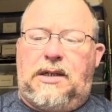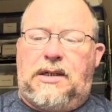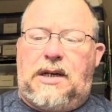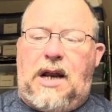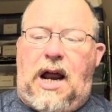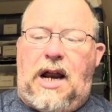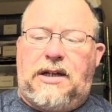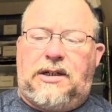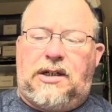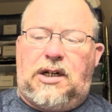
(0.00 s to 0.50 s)

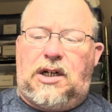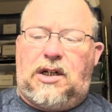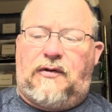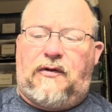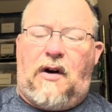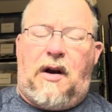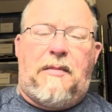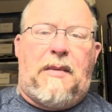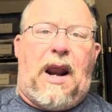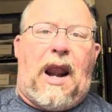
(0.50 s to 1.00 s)
not just
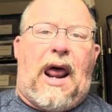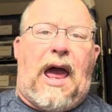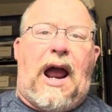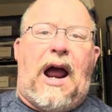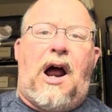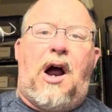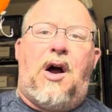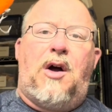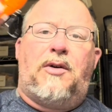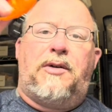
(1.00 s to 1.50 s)
from a
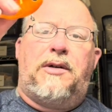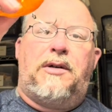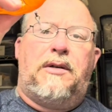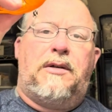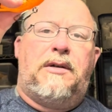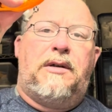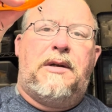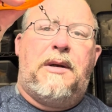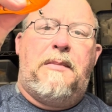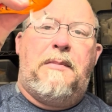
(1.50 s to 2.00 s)
loud
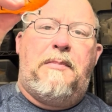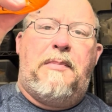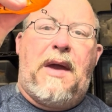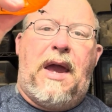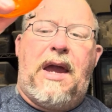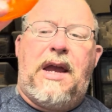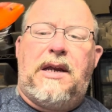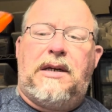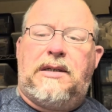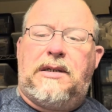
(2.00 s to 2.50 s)

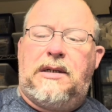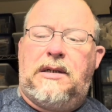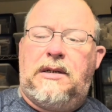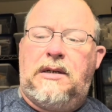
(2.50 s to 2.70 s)
bait,